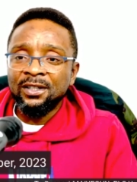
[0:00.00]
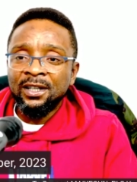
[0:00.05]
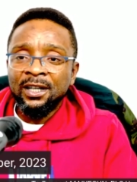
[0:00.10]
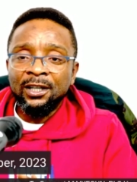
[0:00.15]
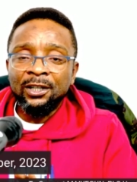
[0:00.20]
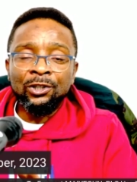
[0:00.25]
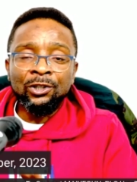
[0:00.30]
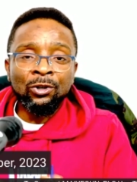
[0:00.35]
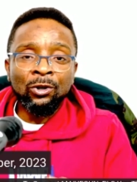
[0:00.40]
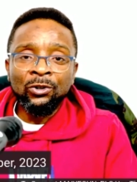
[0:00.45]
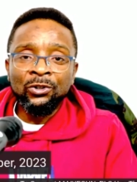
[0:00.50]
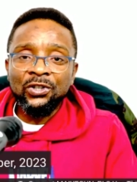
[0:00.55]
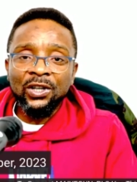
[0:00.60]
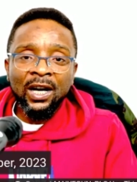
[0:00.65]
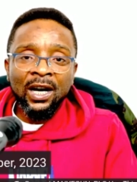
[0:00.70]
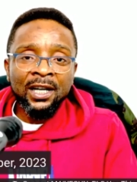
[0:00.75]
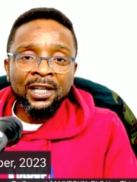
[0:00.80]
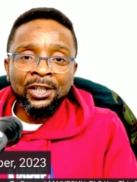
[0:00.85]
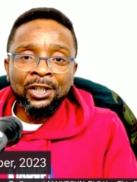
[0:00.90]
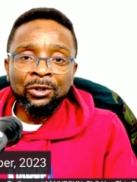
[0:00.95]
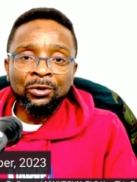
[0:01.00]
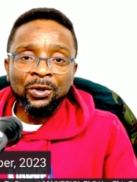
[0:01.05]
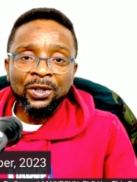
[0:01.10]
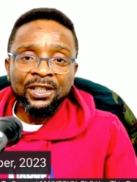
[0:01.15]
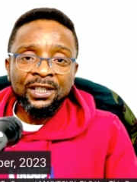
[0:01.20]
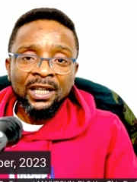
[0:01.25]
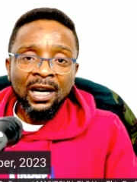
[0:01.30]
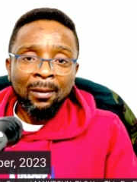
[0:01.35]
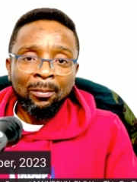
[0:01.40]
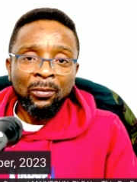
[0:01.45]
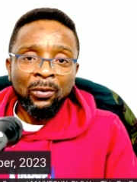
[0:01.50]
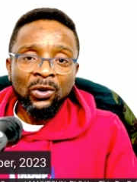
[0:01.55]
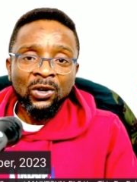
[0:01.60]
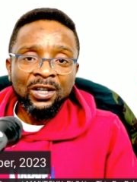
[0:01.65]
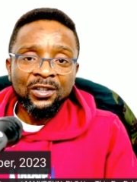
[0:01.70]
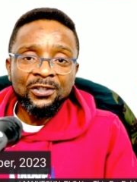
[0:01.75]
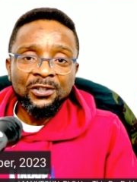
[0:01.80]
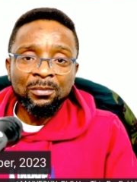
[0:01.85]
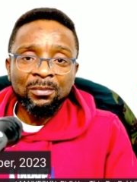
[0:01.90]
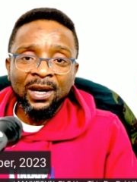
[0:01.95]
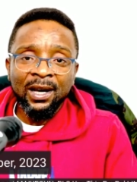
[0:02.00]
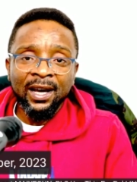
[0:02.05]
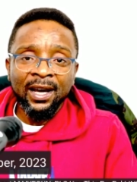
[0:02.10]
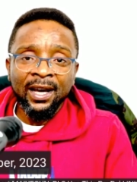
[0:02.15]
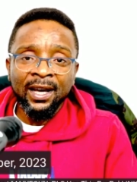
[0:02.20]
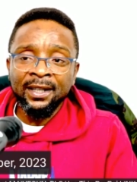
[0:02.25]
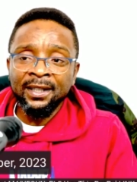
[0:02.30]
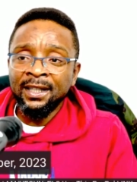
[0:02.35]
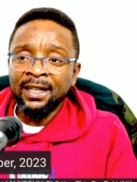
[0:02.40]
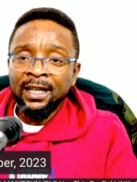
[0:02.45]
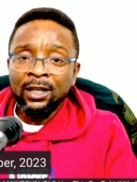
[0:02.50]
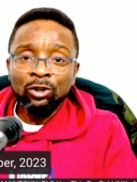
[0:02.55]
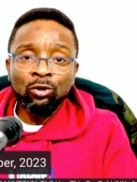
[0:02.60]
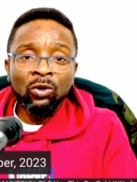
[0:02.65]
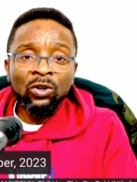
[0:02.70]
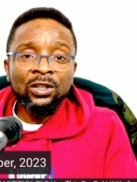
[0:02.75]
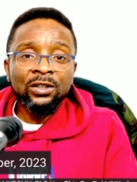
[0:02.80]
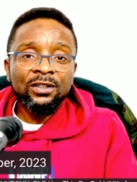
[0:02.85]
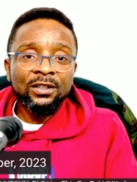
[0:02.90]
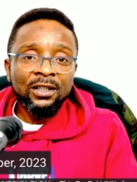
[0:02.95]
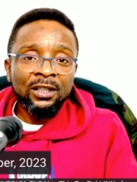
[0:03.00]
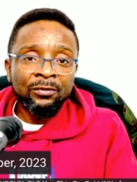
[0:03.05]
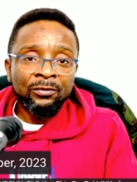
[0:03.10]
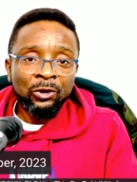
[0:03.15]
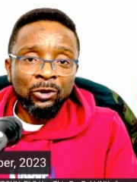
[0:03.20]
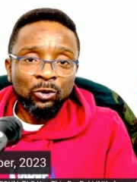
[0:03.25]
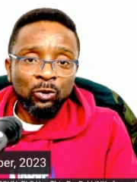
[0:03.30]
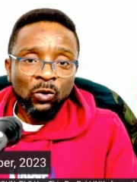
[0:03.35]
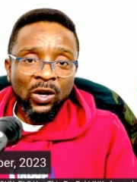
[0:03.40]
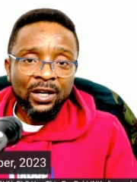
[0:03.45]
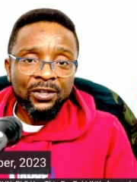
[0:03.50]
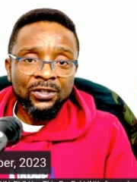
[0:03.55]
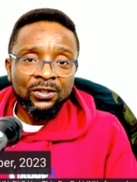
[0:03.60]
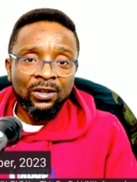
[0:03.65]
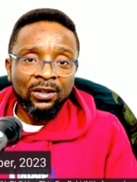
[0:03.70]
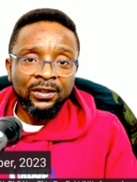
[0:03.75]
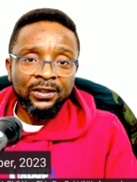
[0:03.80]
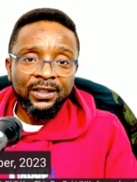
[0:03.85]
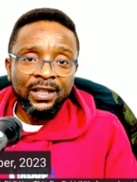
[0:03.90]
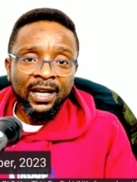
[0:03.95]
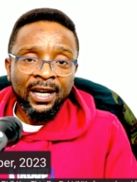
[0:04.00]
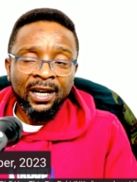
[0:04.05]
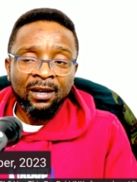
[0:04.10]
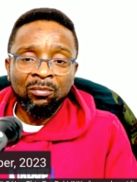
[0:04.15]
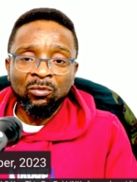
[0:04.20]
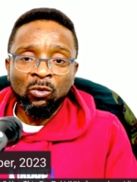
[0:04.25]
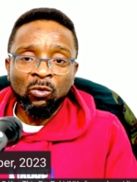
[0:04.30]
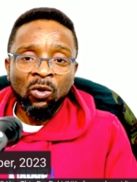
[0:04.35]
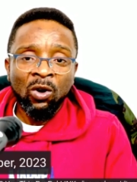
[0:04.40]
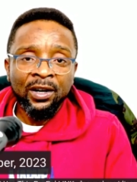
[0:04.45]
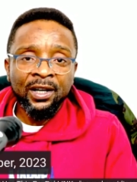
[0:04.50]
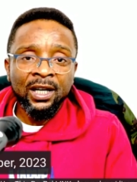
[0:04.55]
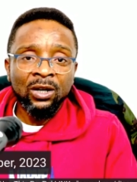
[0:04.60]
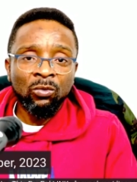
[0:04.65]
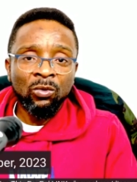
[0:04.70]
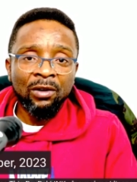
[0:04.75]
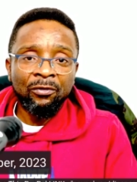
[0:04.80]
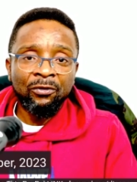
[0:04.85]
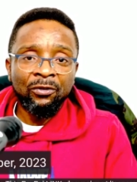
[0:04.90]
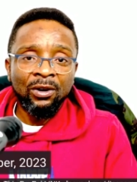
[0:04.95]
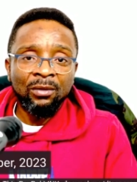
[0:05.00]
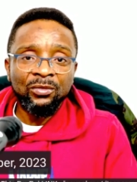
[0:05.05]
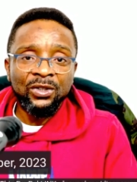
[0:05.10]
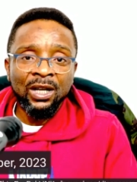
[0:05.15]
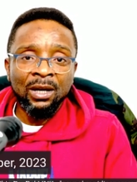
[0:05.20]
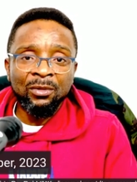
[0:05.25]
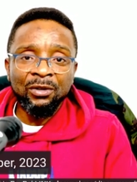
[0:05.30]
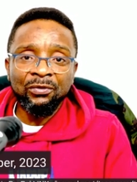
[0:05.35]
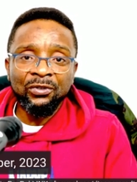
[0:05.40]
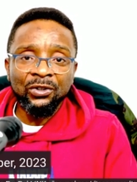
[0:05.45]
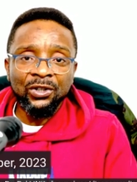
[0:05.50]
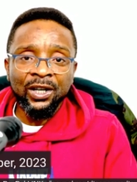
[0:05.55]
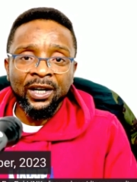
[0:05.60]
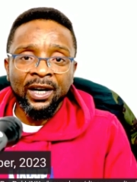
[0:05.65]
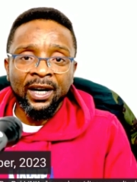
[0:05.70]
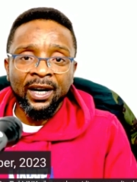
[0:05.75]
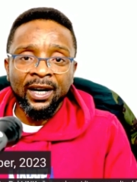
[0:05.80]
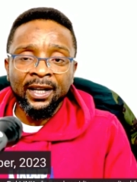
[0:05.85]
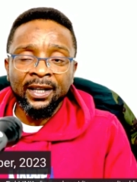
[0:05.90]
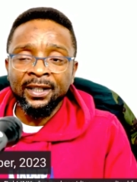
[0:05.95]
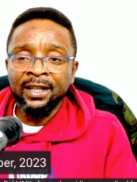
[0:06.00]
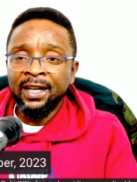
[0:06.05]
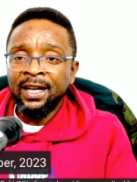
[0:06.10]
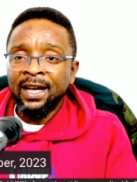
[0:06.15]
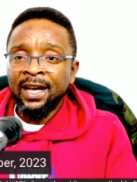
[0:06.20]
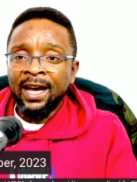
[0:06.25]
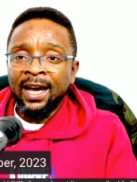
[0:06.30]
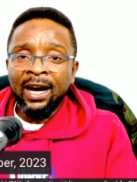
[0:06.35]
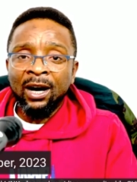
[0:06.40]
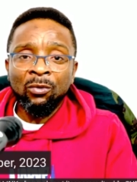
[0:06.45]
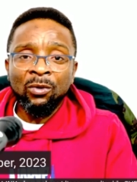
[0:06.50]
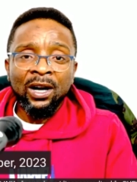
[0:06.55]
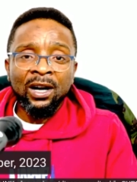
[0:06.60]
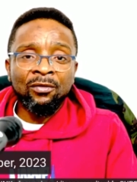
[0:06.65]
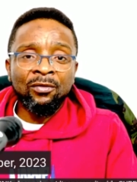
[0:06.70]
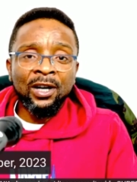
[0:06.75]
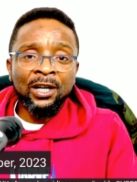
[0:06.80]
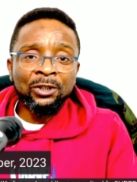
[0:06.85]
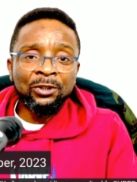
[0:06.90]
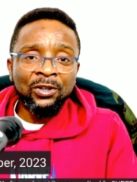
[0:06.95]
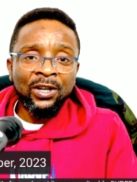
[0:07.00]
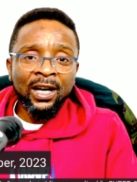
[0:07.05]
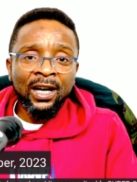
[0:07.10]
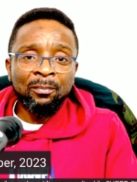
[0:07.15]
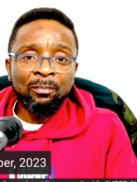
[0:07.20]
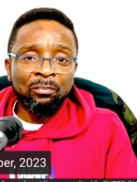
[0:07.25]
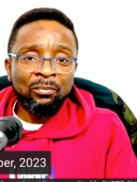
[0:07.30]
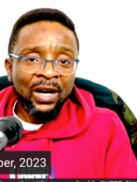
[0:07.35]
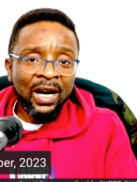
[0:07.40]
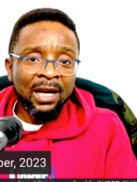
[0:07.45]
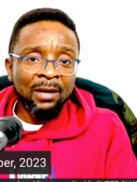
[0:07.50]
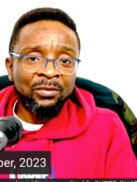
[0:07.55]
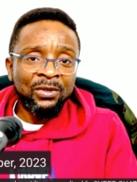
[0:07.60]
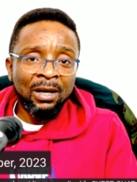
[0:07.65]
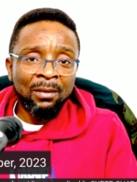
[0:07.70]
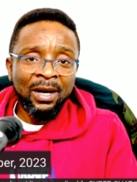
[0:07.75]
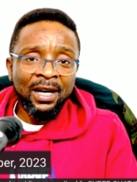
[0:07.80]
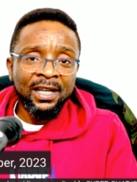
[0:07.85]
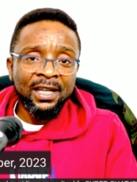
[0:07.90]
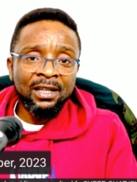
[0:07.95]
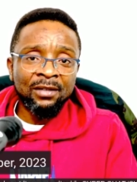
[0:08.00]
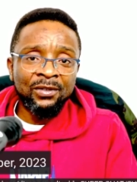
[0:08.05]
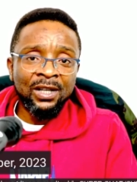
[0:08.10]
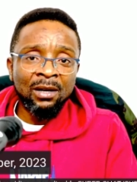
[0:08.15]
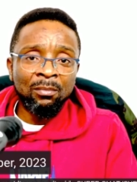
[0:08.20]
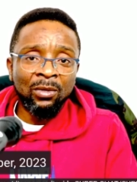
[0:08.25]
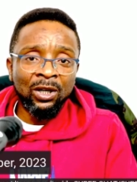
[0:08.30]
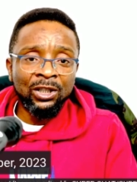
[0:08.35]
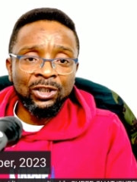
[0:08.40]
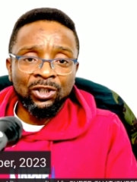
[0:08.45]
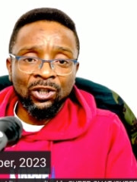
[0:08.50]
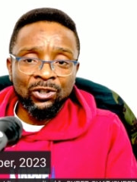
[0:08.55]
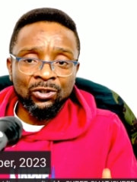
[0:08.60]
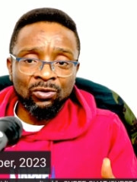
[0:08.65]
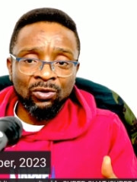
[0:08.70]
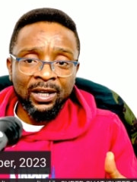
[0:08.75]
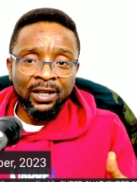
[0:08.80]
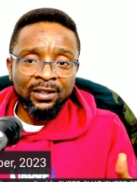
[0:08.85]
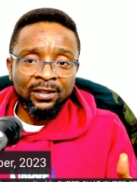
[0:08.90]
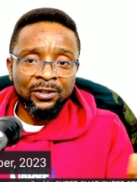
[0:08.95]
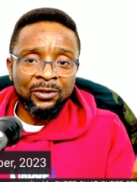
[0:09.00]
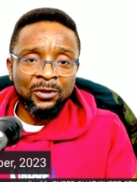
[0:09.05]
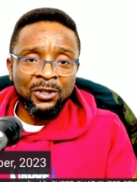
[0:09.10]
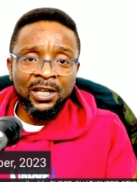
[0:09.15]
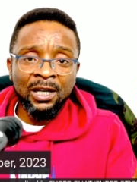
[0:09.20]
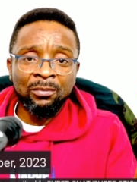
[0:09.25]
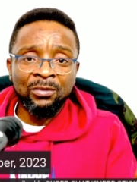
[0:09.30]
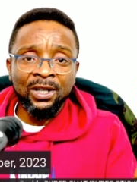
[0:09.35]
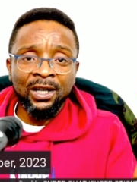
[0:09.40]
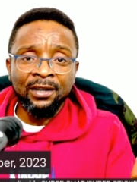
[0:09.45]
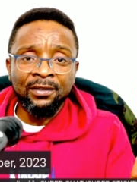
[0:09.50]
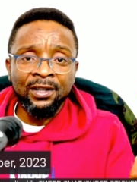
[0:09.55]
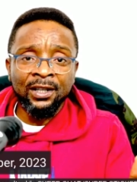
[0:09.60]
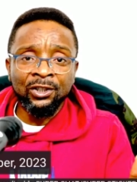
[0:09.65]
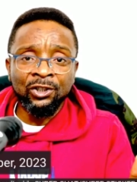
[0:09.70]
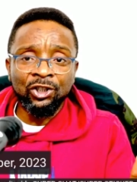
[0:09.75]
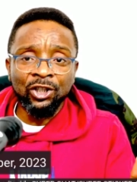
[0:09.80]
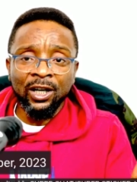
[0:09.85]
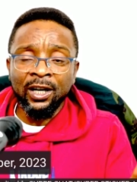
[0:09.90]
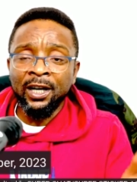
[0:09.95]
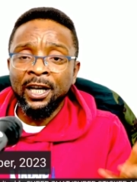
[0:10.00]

Don't argue with their policemen. Don't even question them. Walk away from them if you can. And wherever you can bribe them and give them money just to escape their danger,